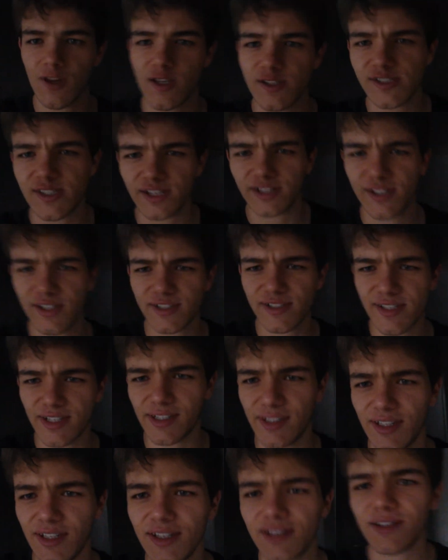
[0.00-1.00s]
Second
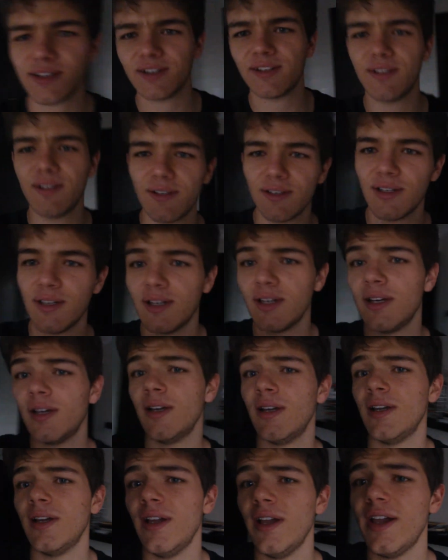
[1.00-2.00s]
technique
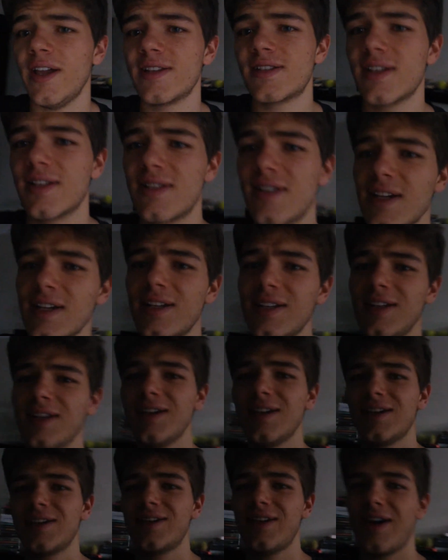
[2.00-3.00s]
is a
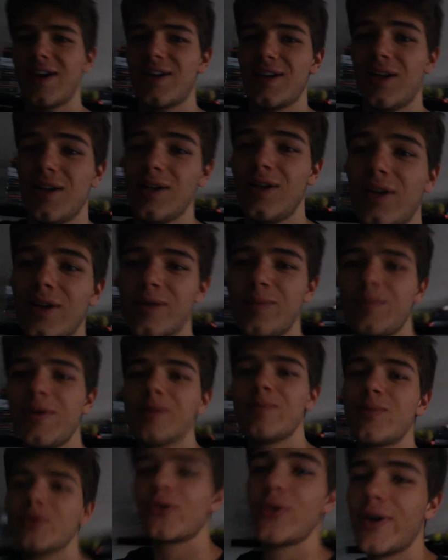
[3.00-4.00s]
technique that a lot of
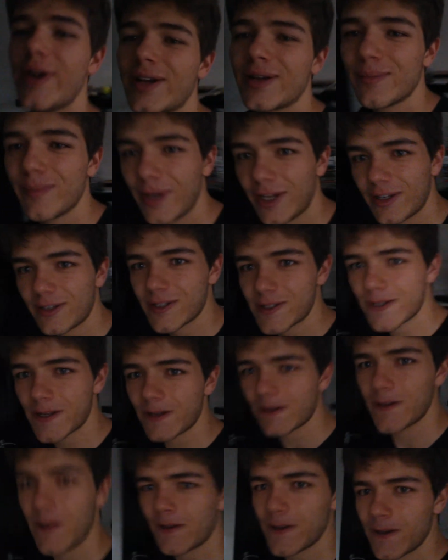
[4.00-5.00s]
people recommend,
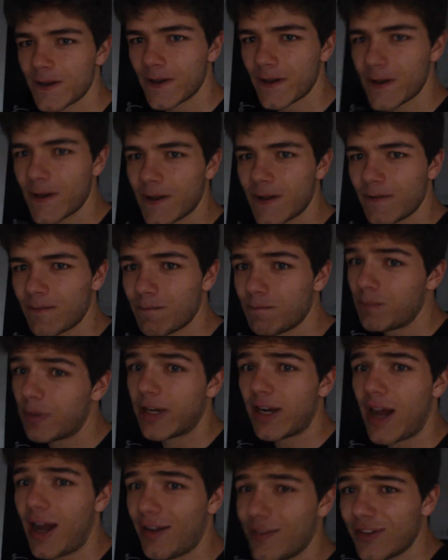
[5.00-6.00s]

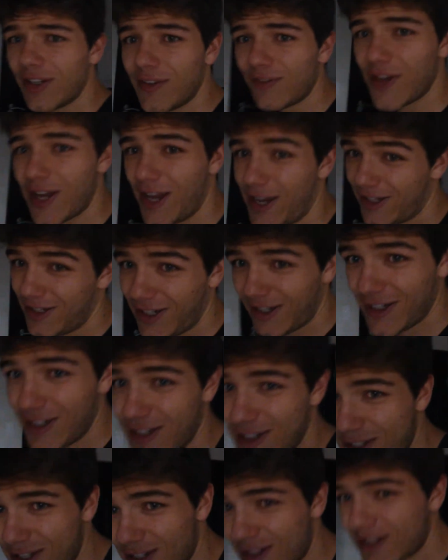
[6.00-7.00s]
but I've never had any
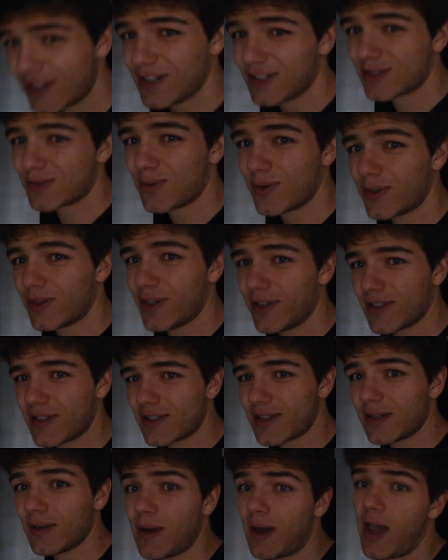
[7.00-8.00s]
success with
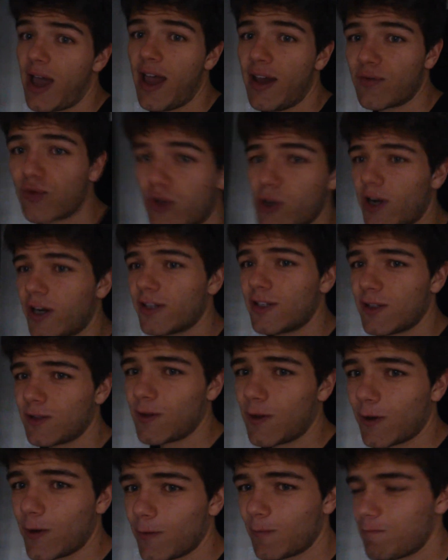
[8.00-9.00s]
it. I have tried it
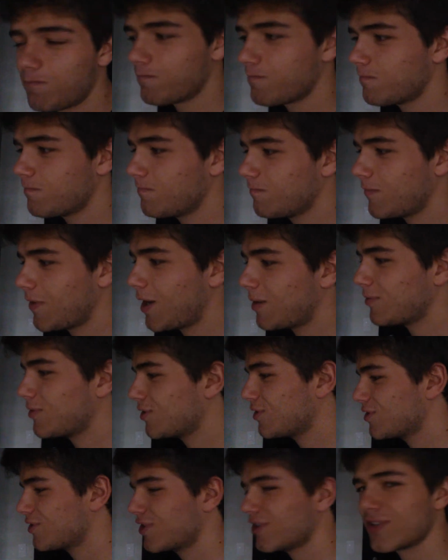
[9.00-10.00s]
though.
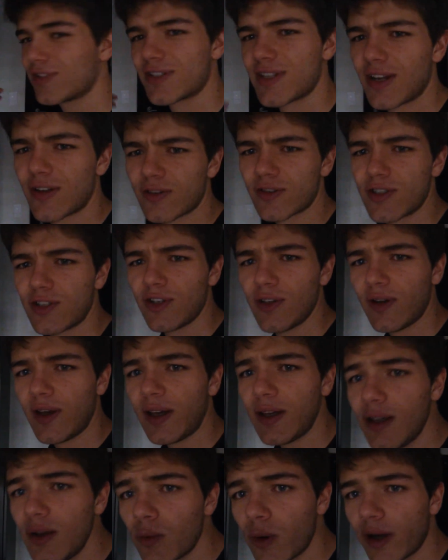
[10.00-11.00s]
I'm going to tell it to you
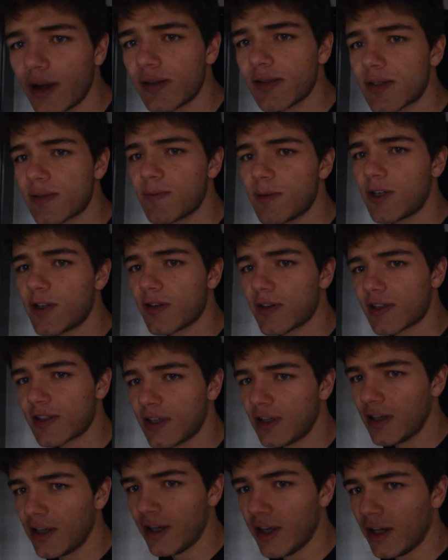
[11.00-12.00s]
anyways, because